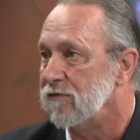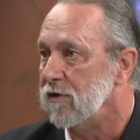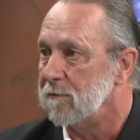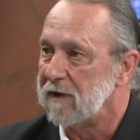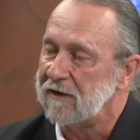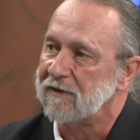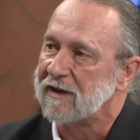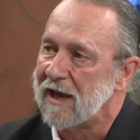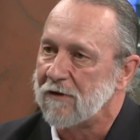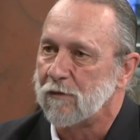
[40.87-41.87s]
From he's in
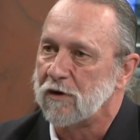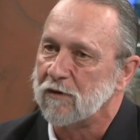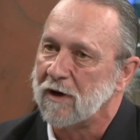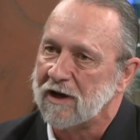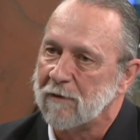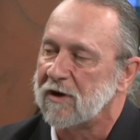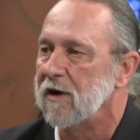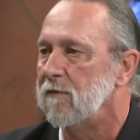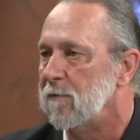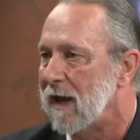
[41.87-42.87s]
California right now, but
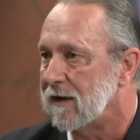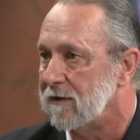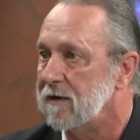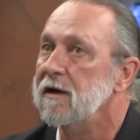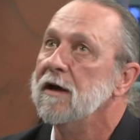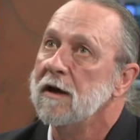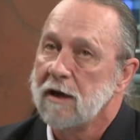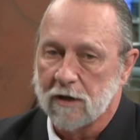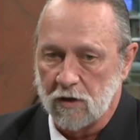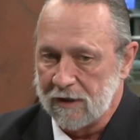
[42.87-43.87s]
comes back to
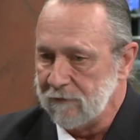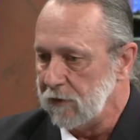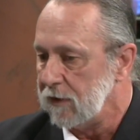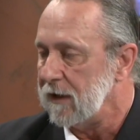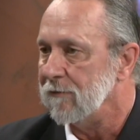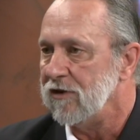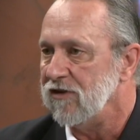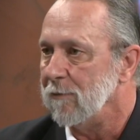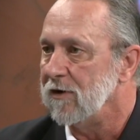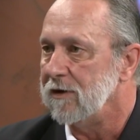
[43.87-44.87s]
Cleveland every
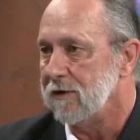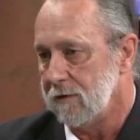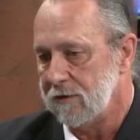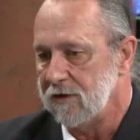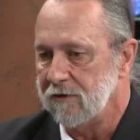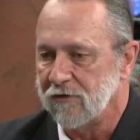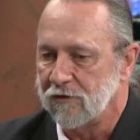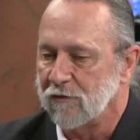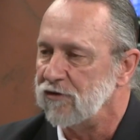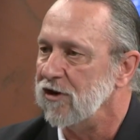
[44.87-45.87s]
summer to, to
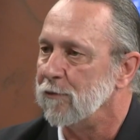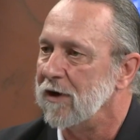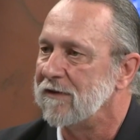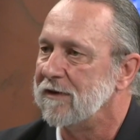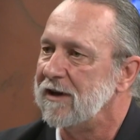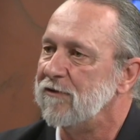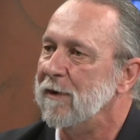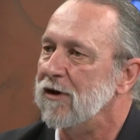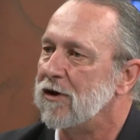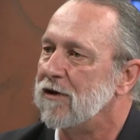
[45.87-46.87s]
search for shipwrecks, and he's
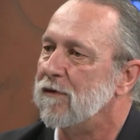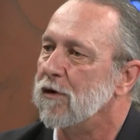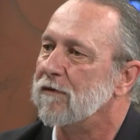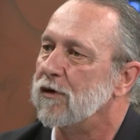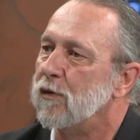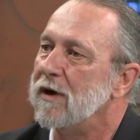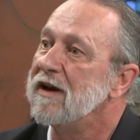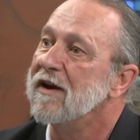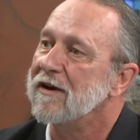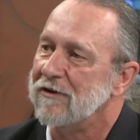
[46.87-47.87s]
been looking for it for
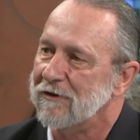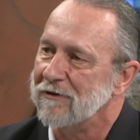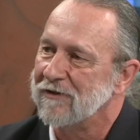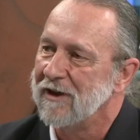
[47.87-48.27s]
29 years.